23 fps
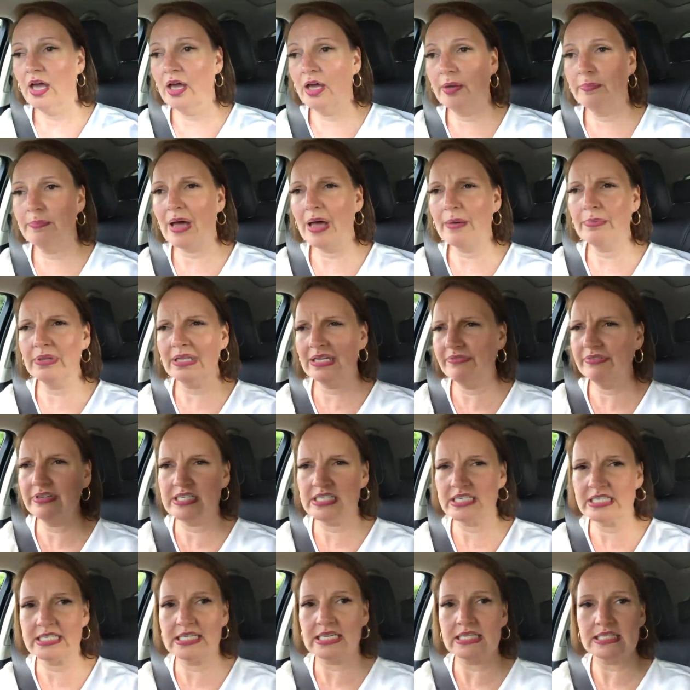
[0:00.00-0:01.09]
Um, I believe
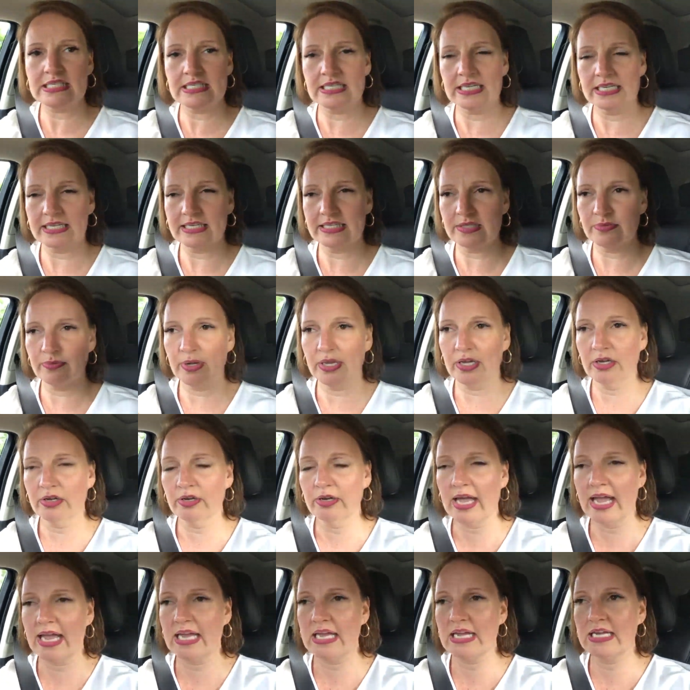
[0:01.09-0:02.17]
it just didn't stick as
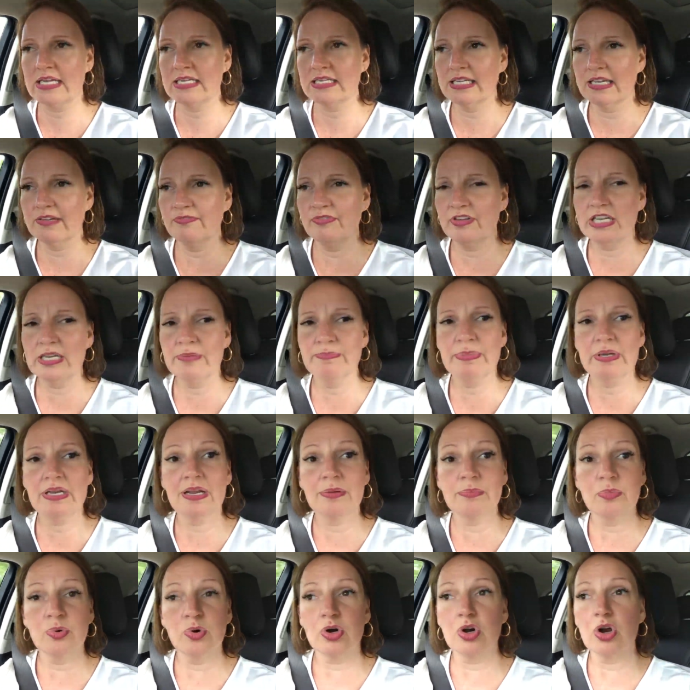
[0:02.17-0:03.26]
well and if it had
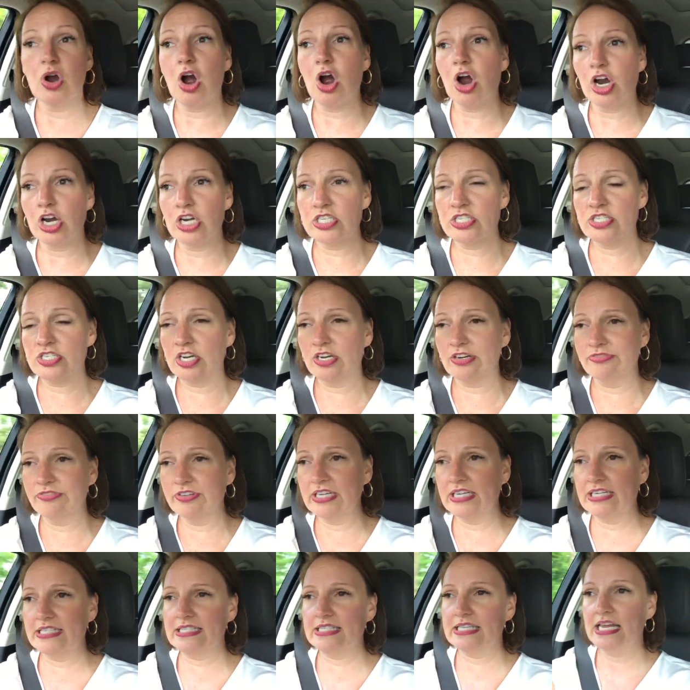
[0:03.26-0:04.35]
been a more hard
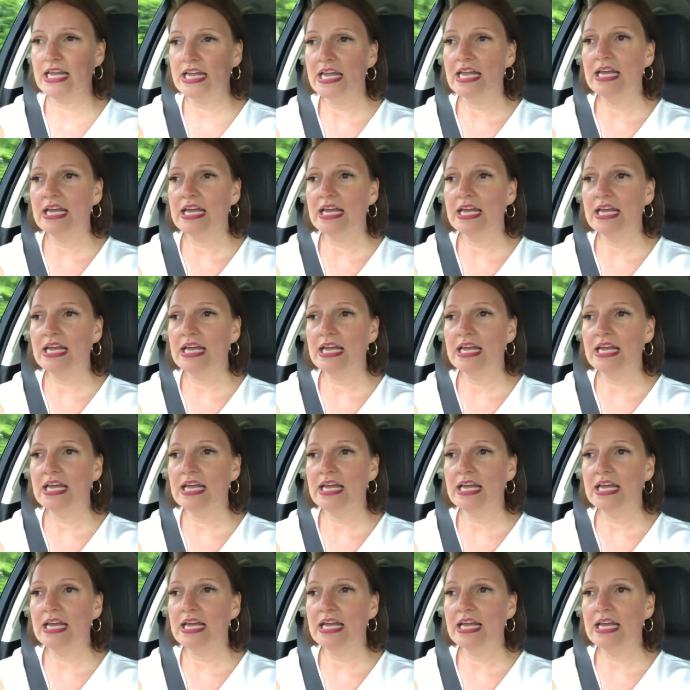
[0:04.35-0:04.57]
surface